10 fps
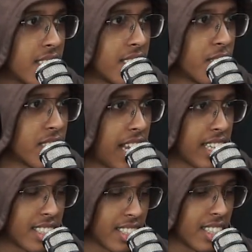It was
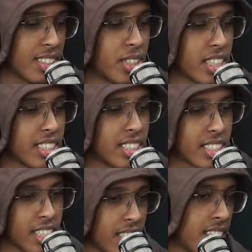like there were this.
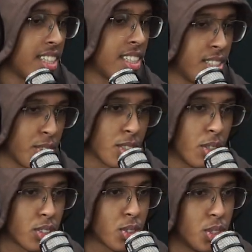She was
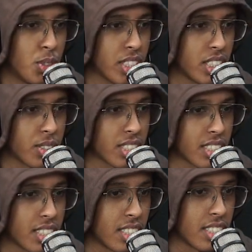going to school when she was
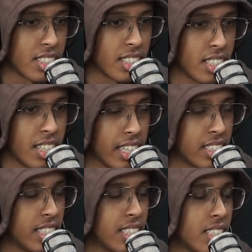a
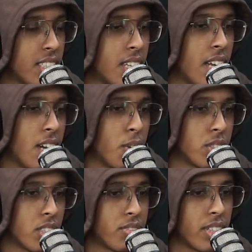teen with
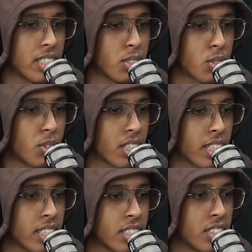her friends. She was walking
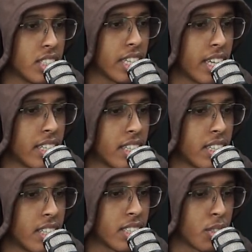in the street
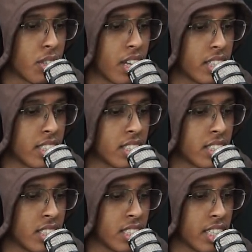and they were like this.
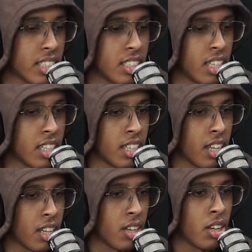She says the
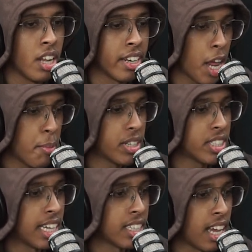neighbors
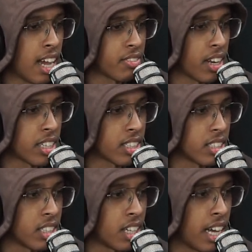had
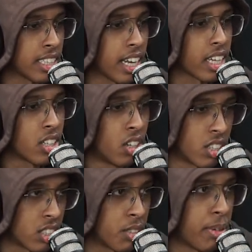like
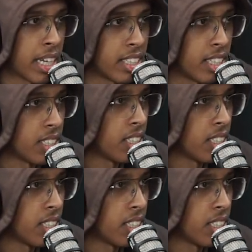guards back then.